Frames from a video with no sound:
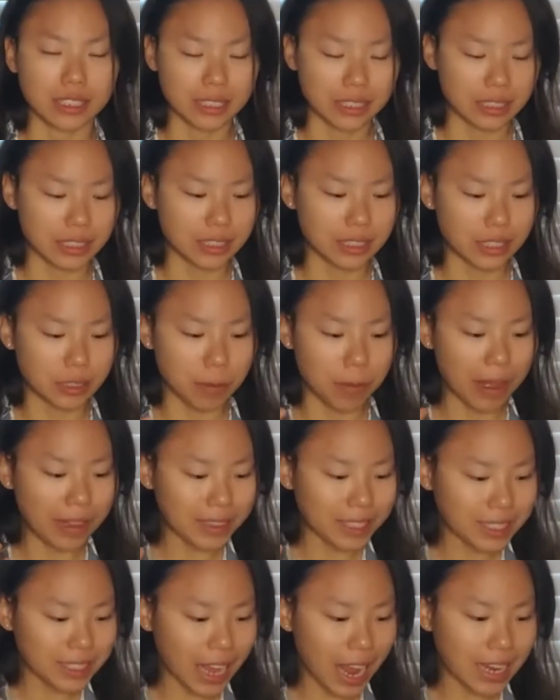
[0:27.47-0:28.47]
It's
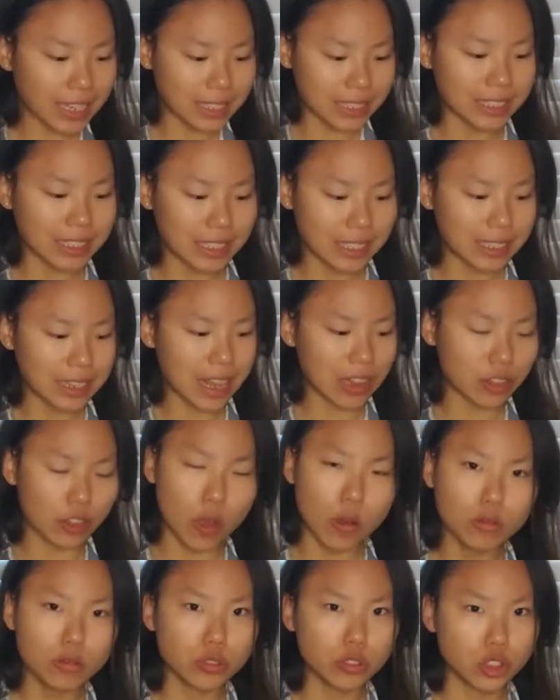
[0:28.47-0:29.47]
about this idea that
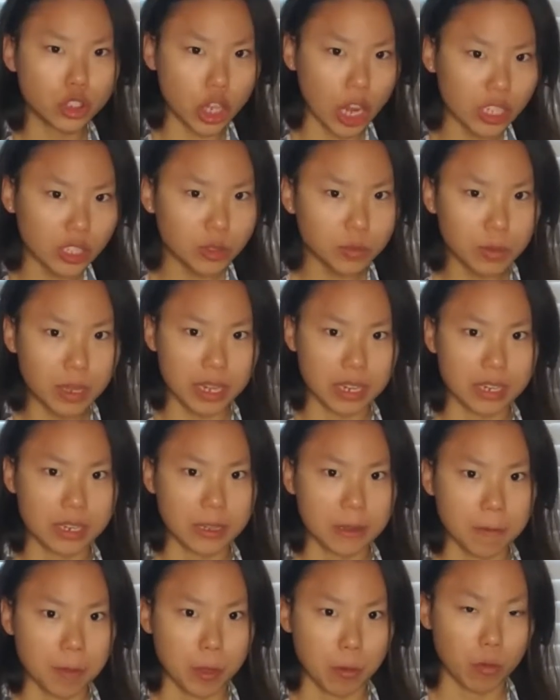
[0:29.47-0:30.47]
though judgment
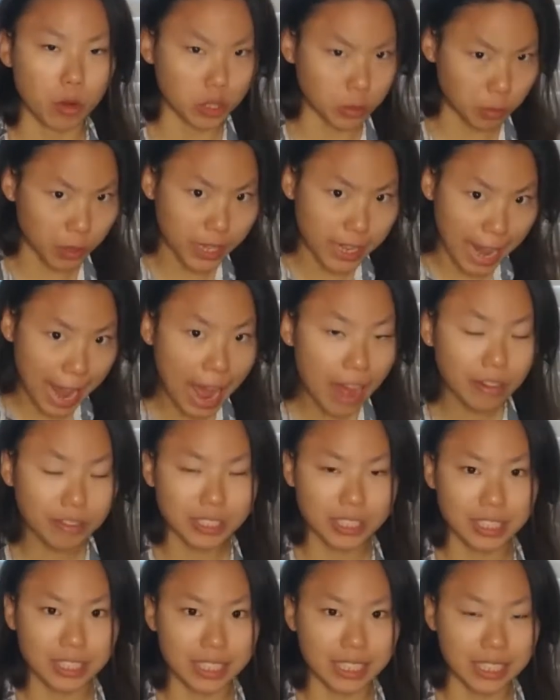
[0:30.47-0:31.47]
was
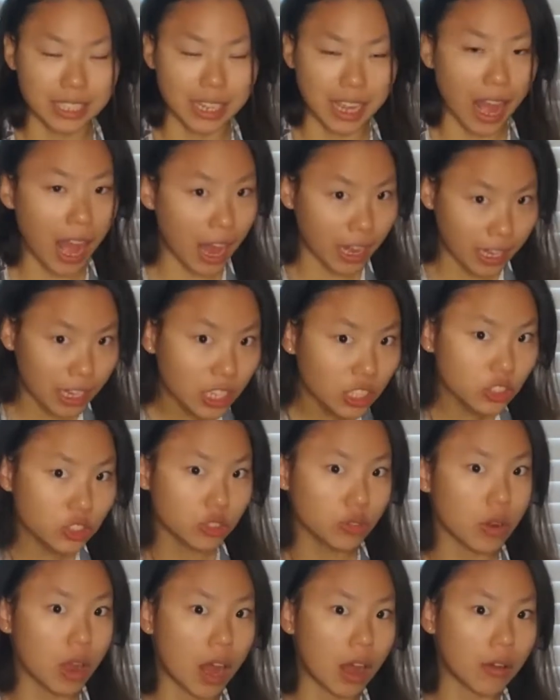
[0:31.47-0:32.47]
pronounced on
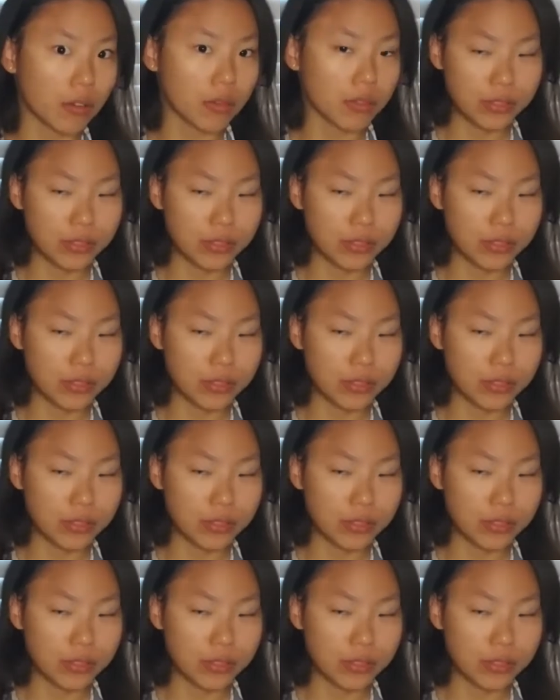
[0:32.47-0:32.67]
Israel,